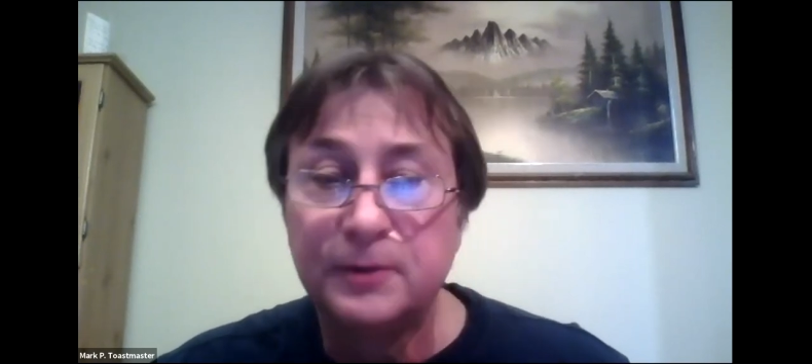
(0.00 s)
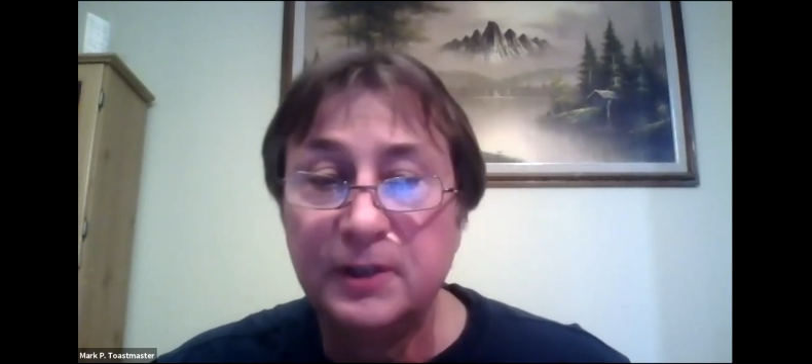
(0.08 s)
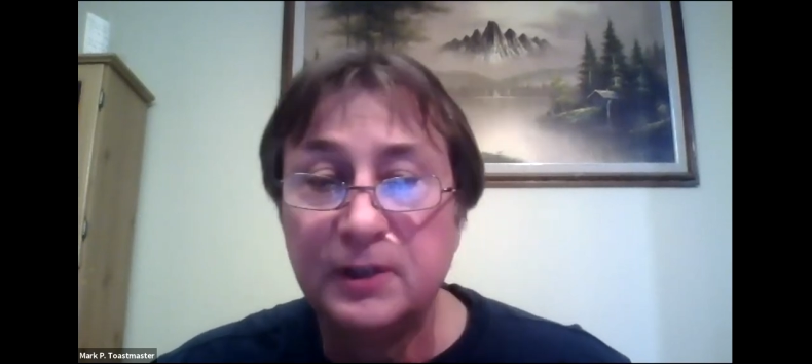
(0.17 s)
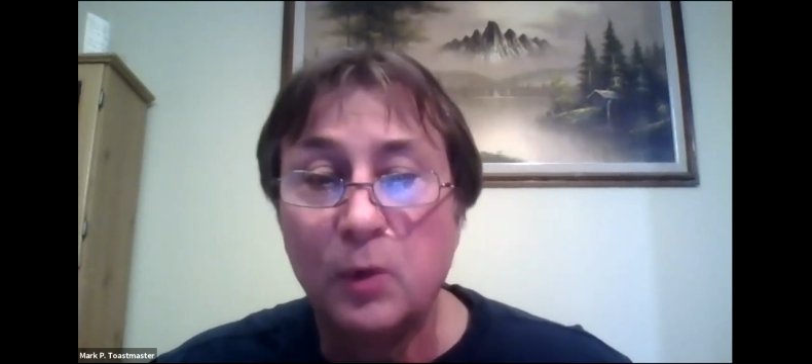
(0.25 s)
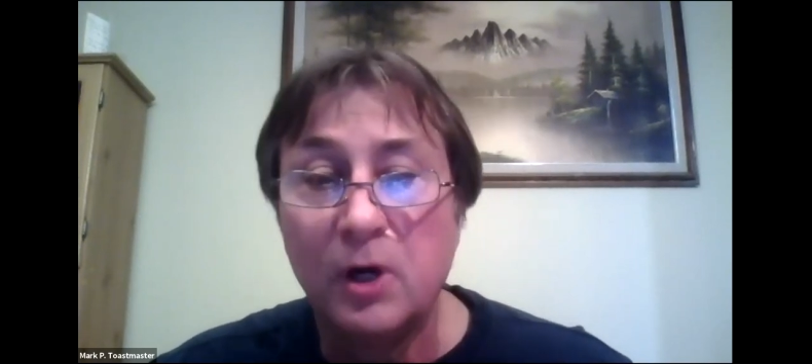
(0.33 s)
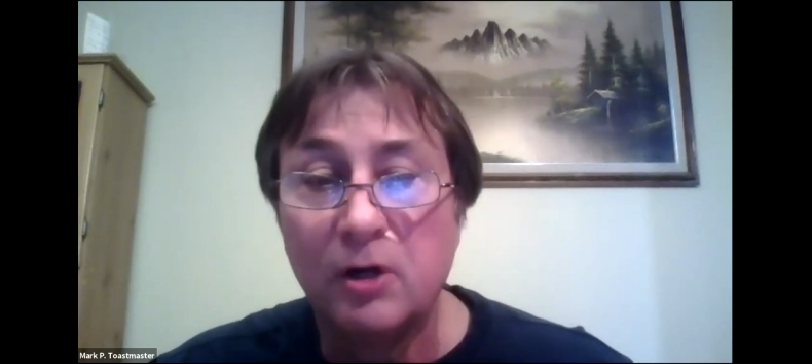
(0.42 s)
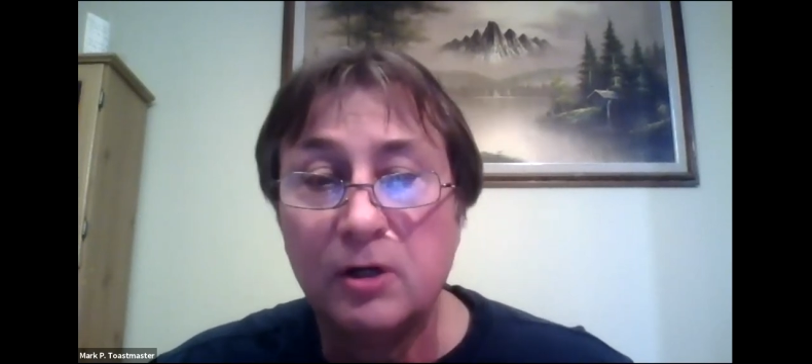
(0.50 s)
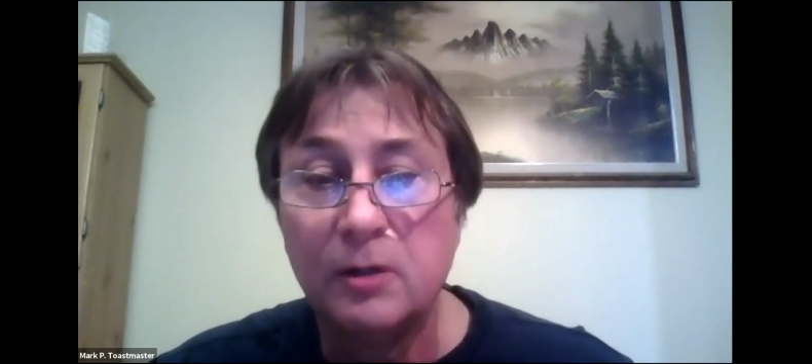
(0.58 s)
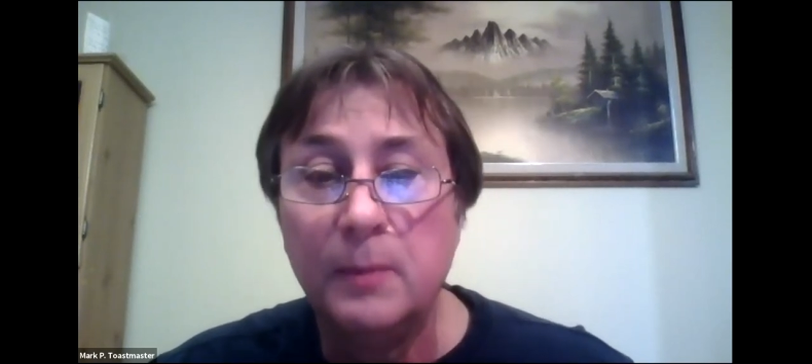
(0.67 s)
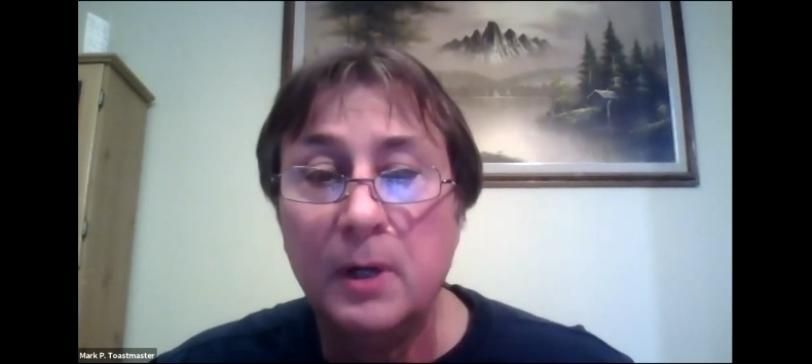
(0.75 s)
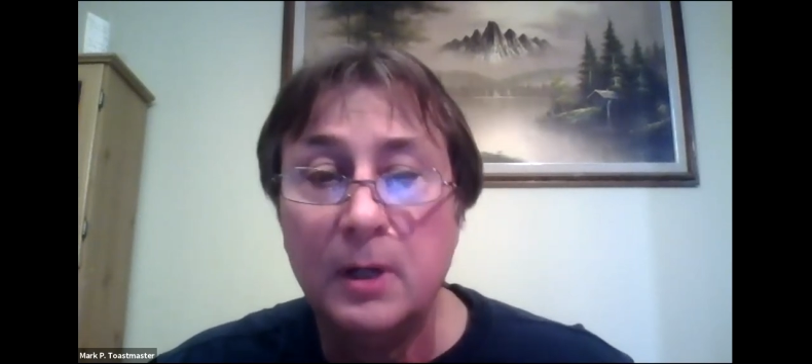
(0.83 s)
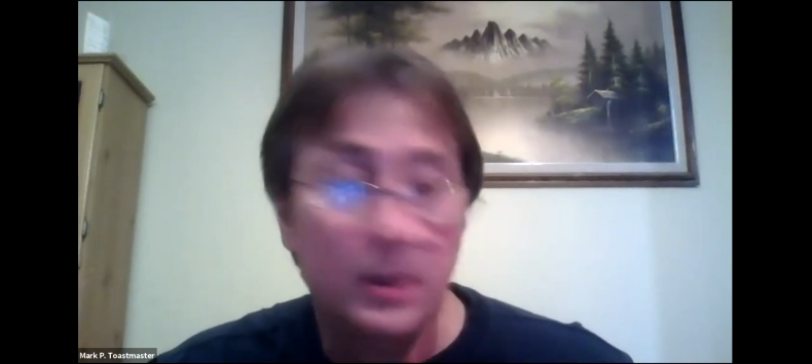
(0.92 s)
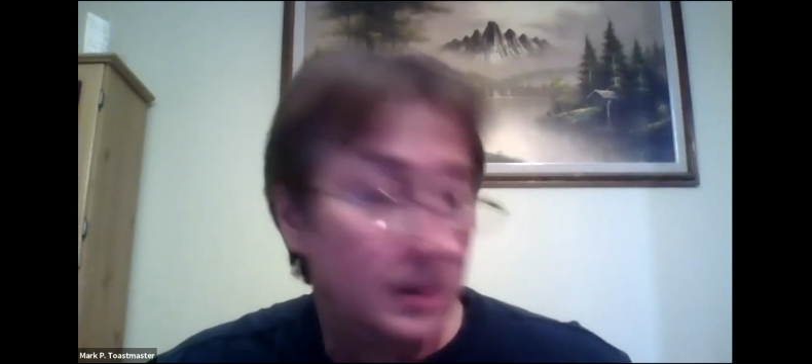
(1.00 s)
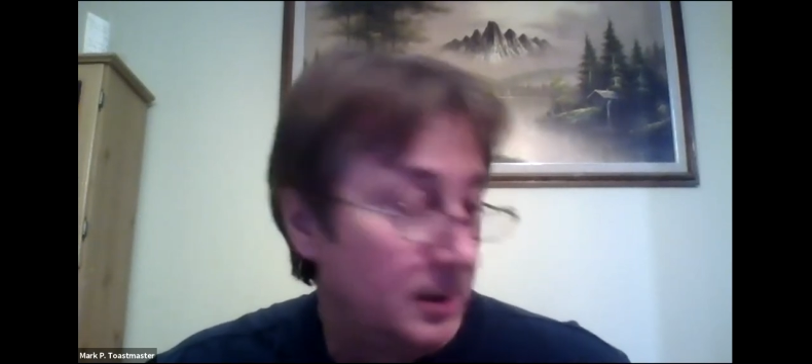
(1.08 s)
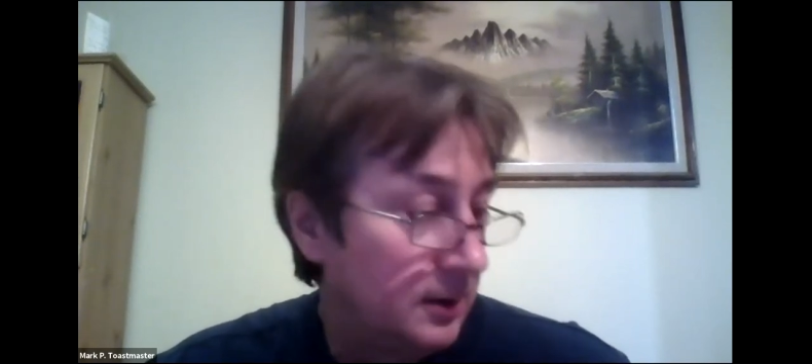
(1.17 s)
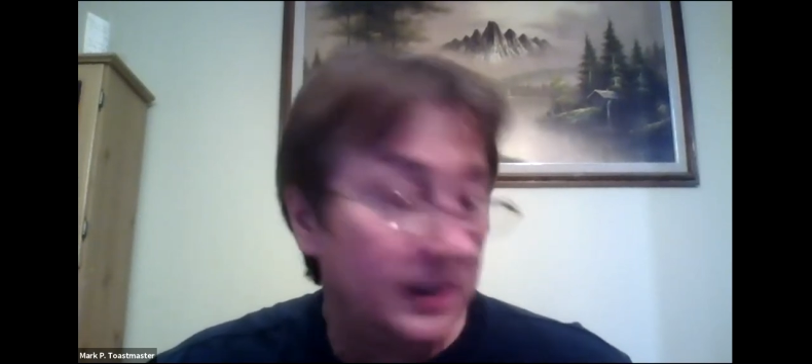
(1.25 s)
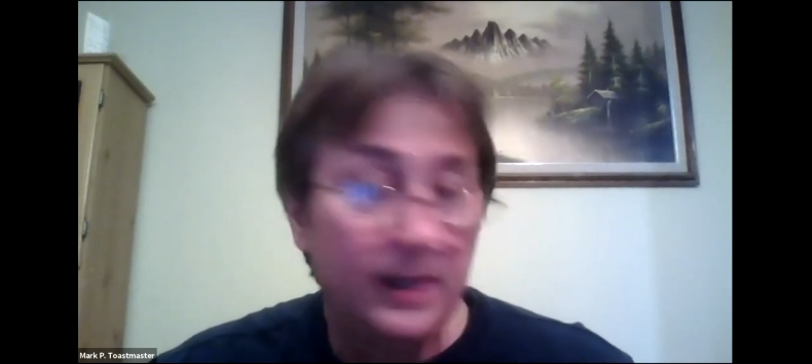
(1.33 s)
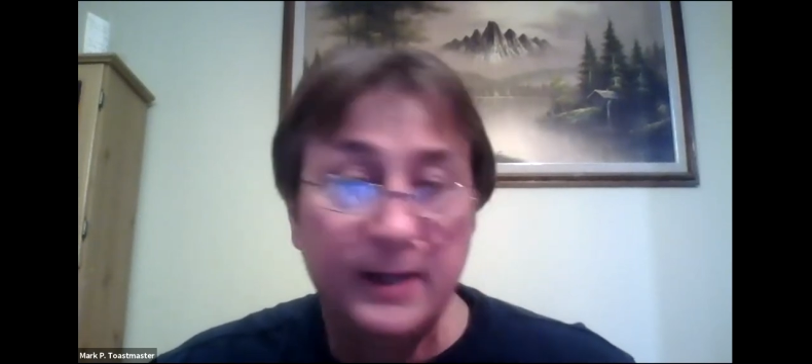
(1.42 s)
Please welcome
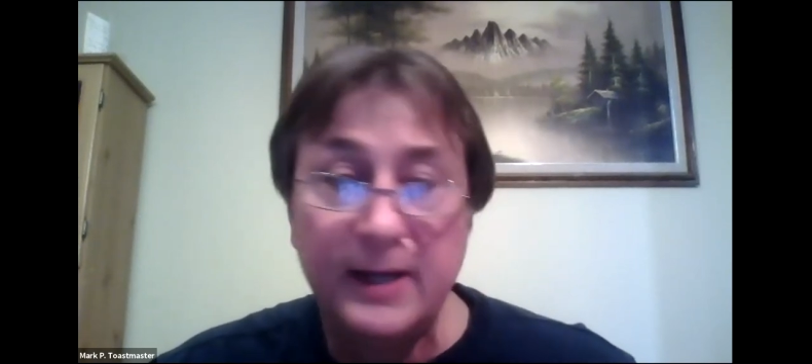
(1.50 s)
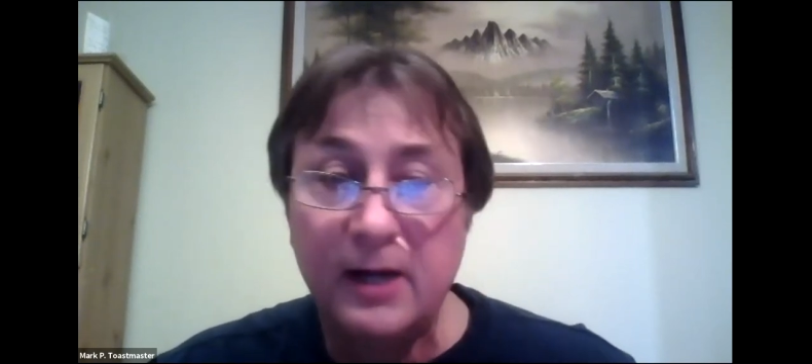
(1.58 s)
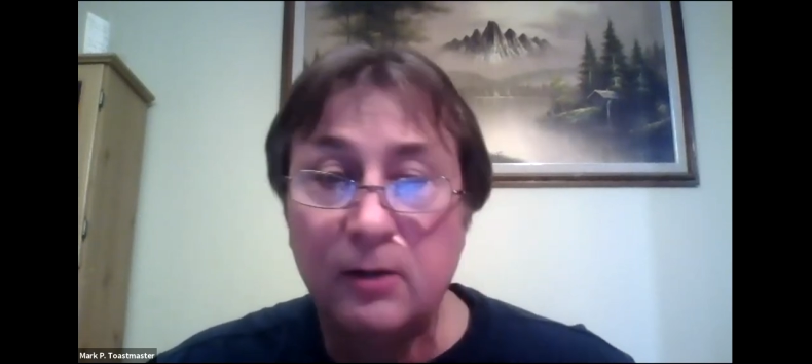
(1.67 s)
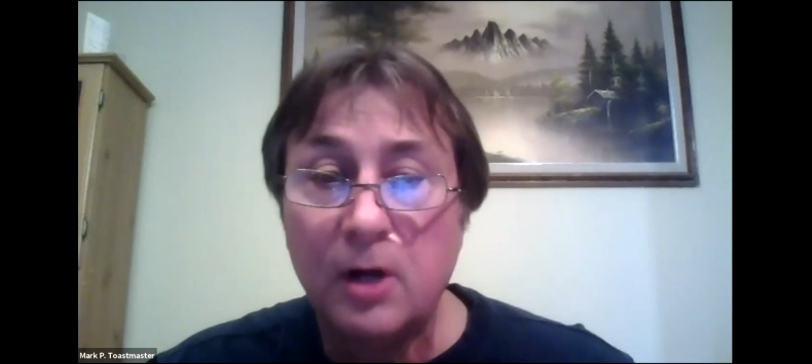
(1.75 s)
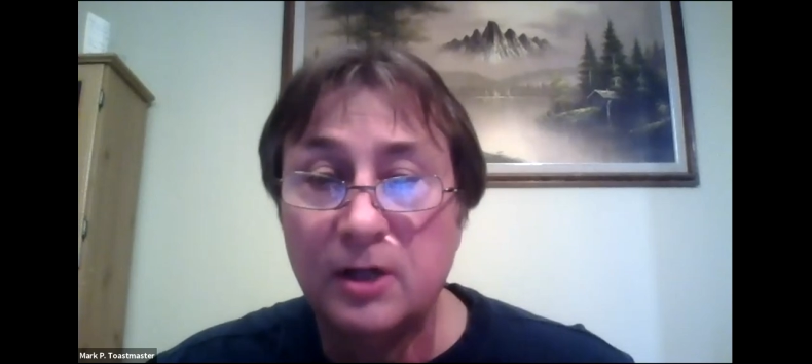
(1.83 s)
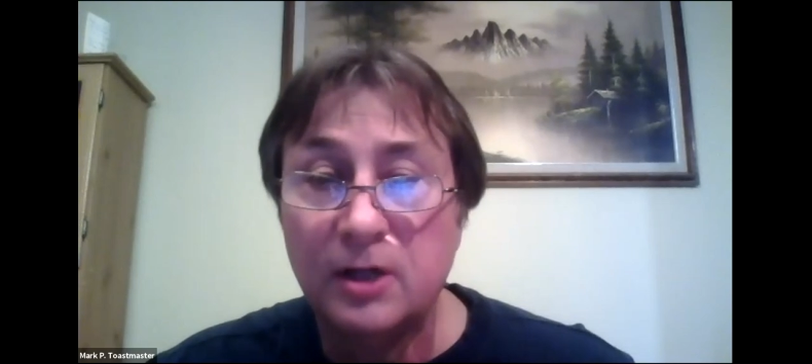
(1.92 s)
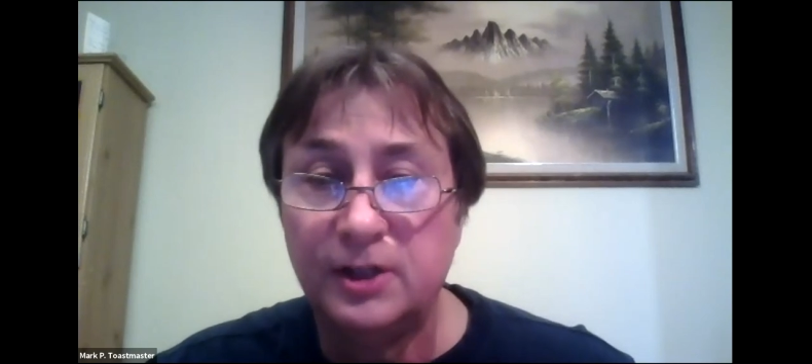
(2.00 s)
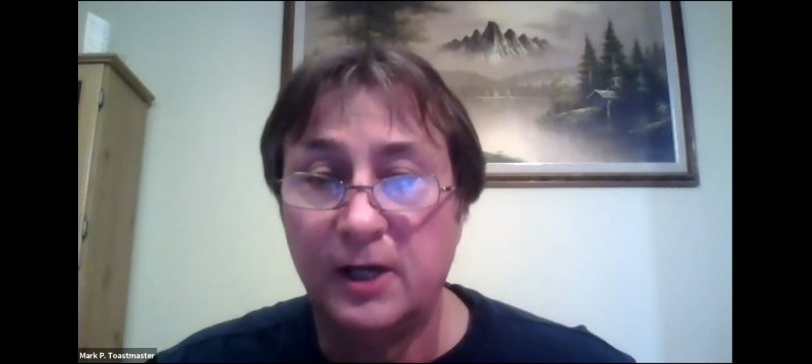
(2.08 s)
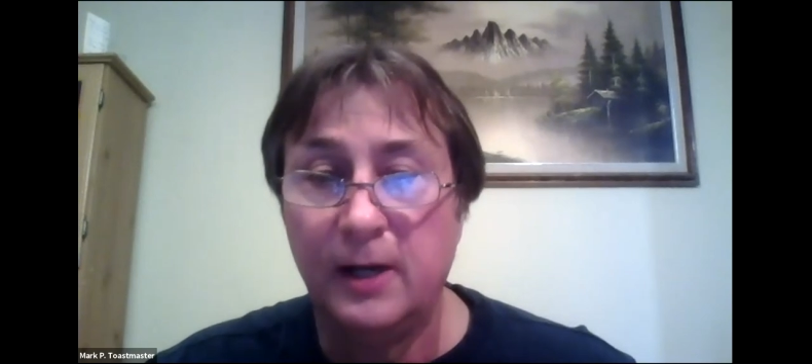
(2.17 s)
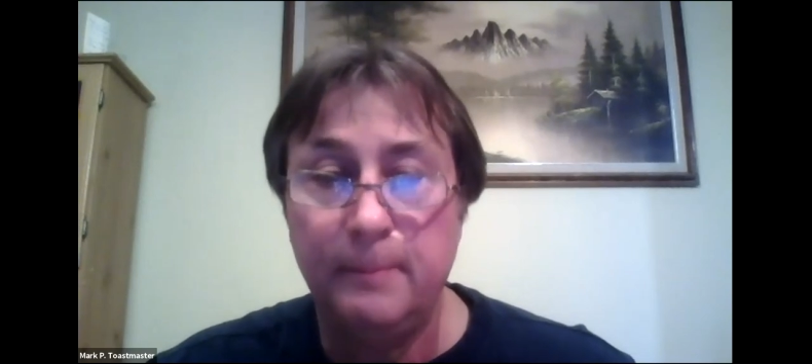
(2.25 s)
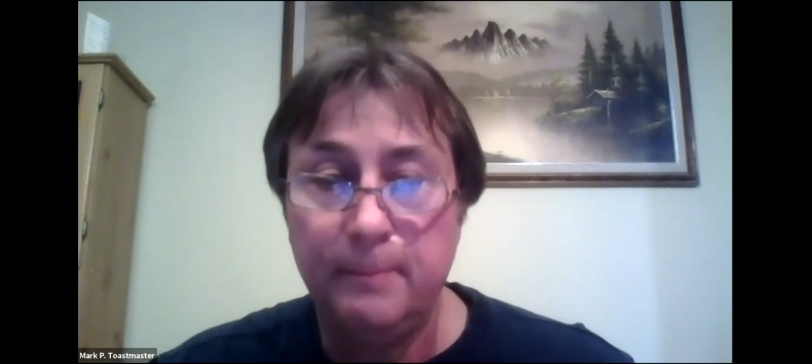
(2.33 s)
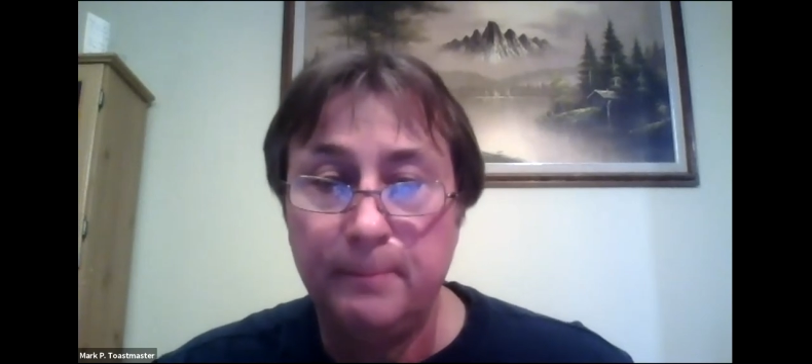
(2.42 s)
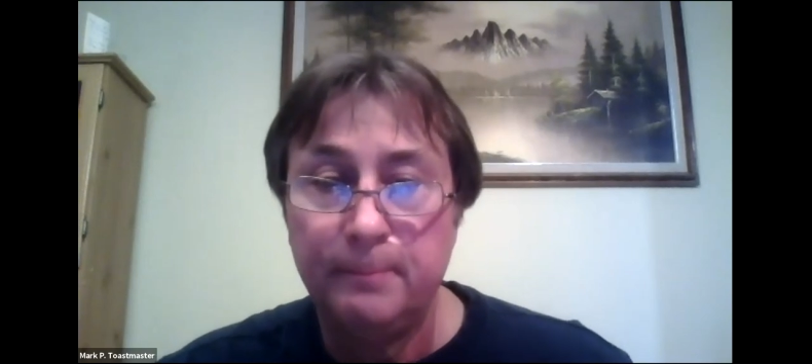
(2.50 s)
Lionel Concha.